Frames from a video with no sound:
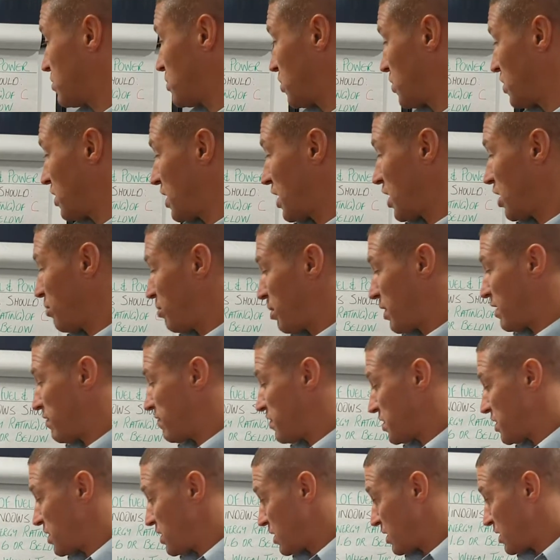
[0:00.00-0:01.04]
a little bit of
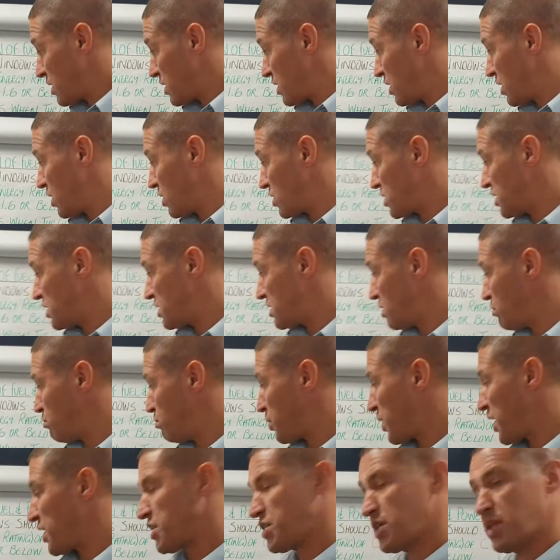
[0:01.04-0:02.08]
an artist
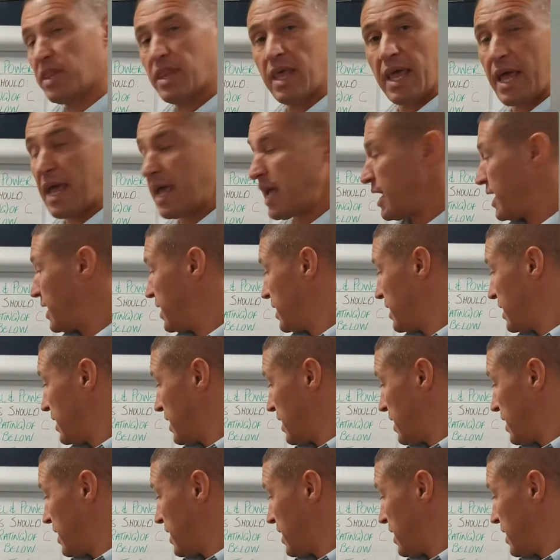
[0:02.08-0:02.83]
impression there.